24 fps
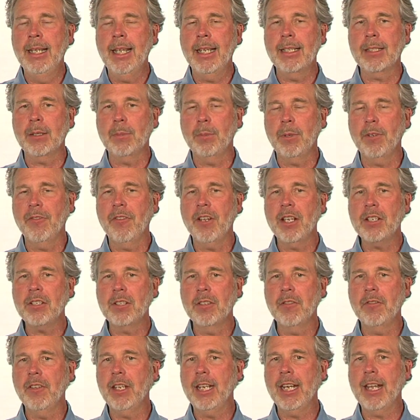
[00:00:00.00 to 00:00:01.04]
As a
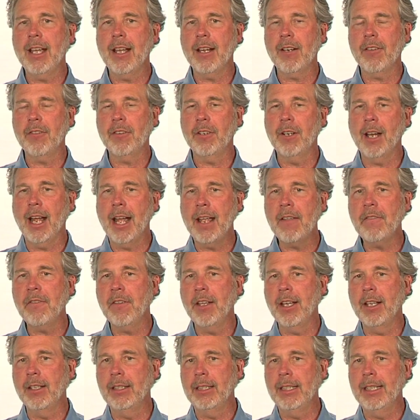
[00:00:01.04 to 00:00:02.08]
professional videographer, I
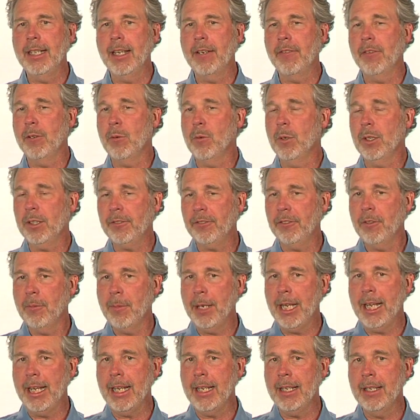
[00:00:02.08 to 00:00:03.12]
felt that if it worked for
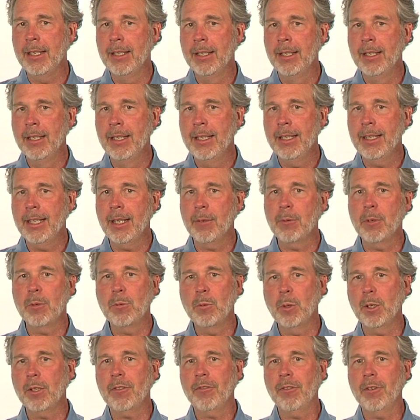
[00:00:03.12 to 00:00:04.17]
me, that
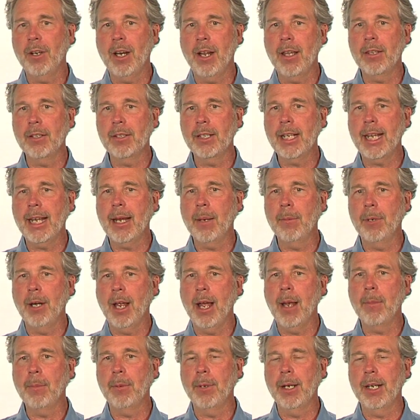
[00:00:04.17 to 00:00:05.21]
would work for other camera
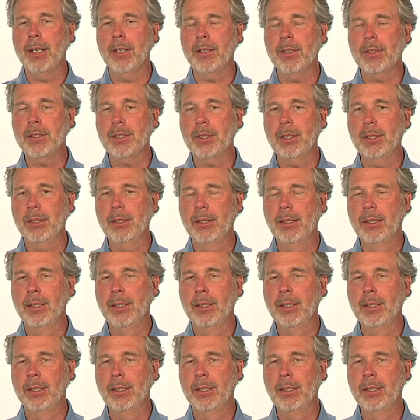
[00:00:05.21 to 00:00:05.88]
operators.